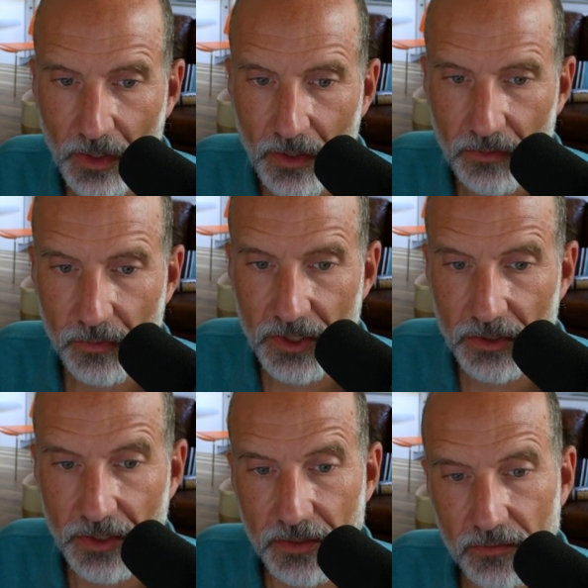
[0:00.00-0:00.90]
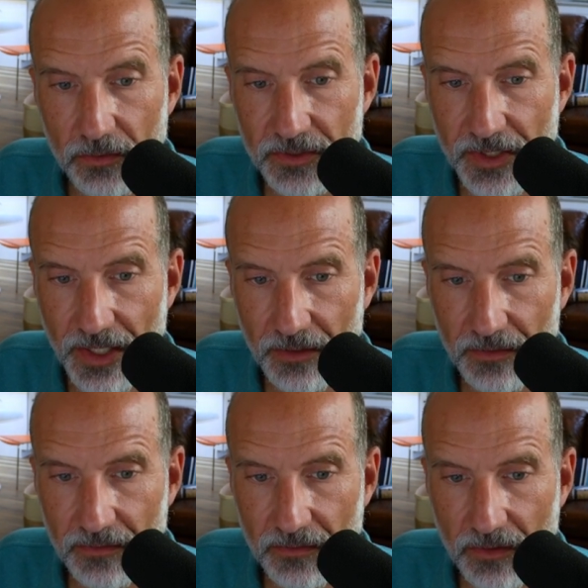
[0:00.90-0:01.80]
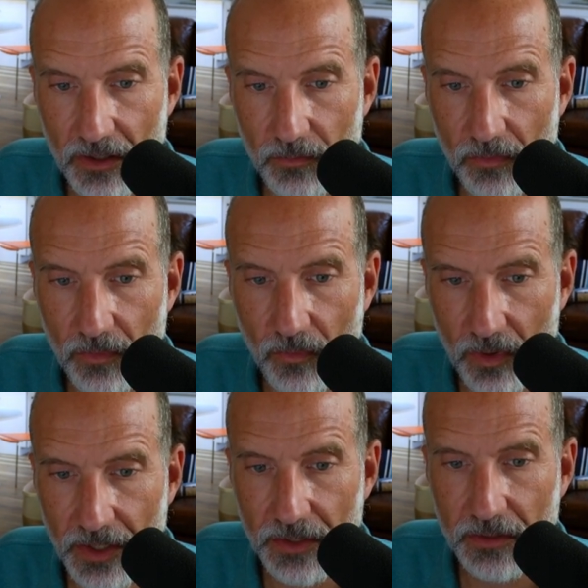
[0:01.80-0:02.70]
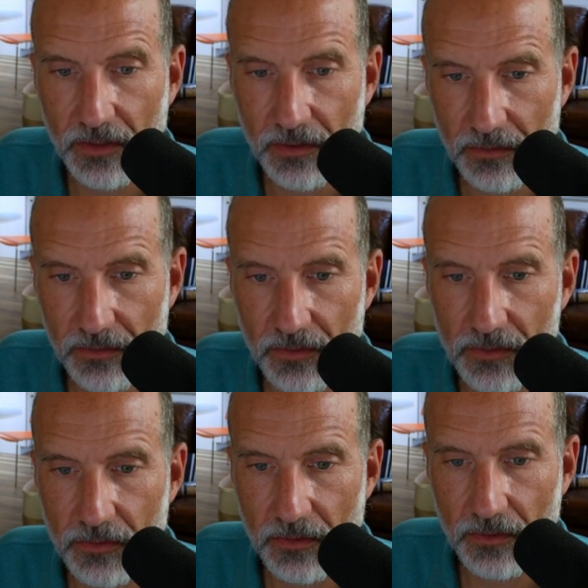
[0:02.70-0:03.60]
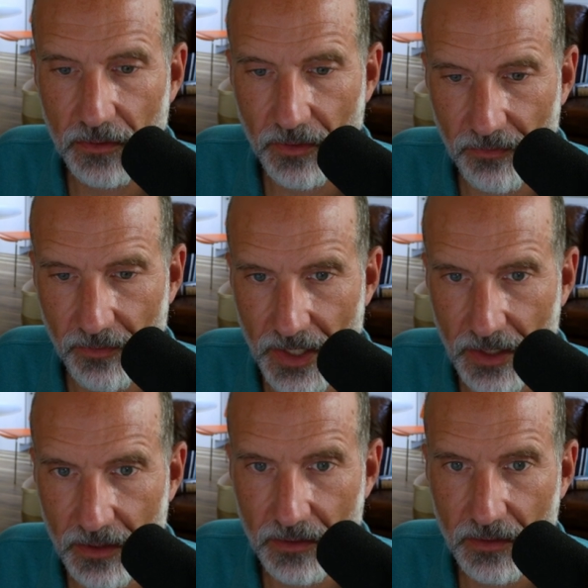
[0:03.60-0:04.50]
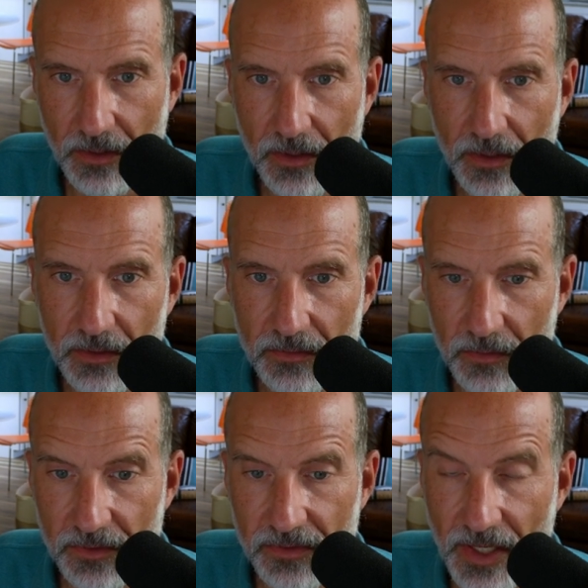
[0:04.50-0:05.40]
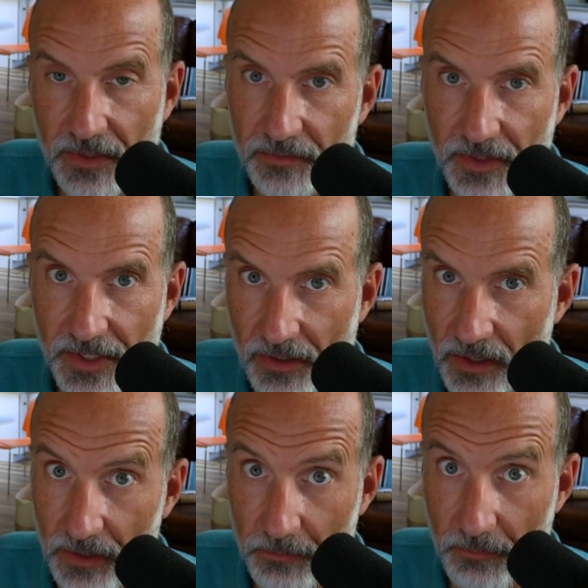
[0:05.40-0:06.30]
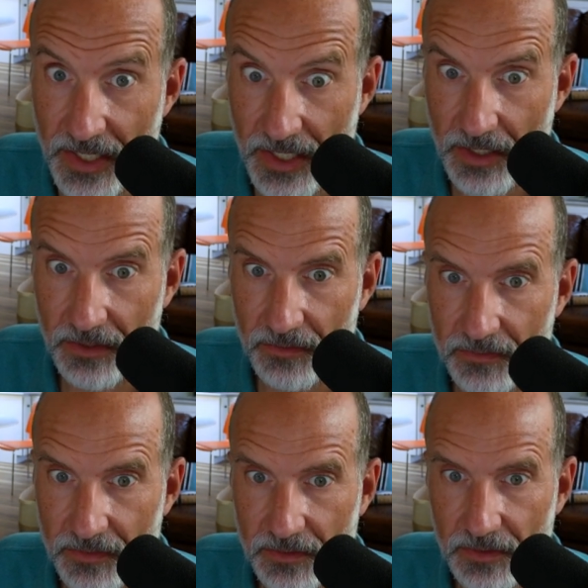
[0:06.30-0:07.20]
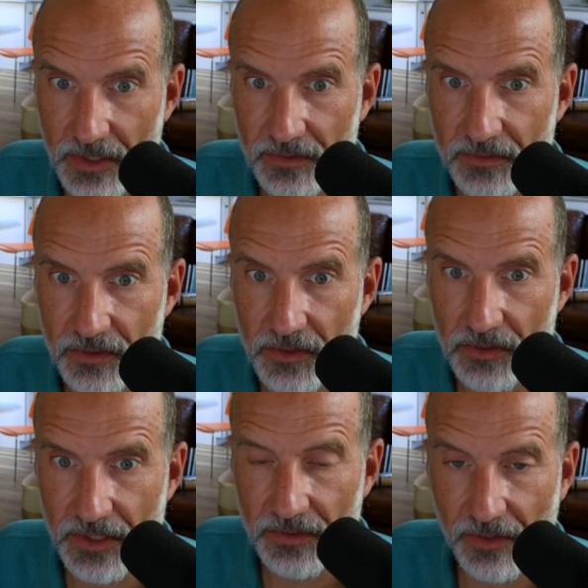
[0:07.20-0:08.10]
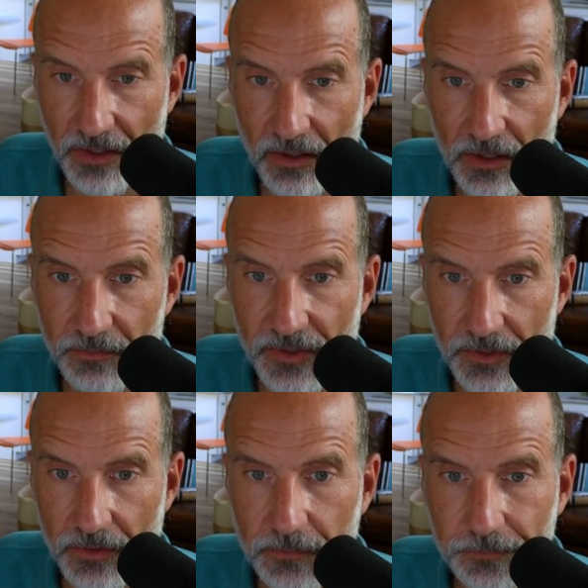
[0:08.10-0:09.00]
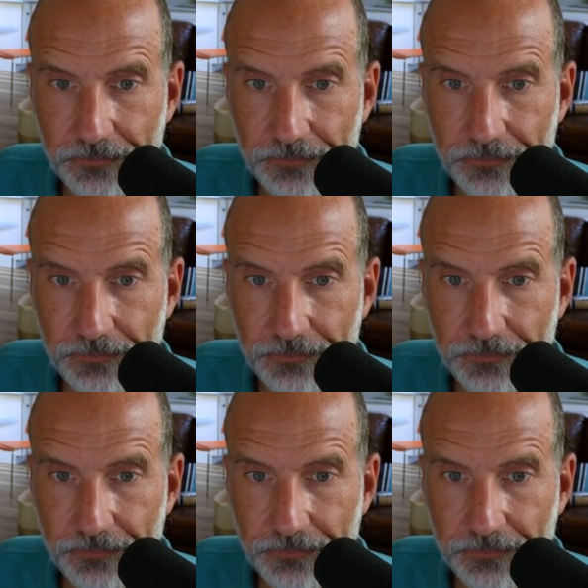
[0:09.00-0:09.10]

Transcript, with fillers: So when you look at the source data, this is column one, two, three. So instead of saying column B, it needs you need to say column two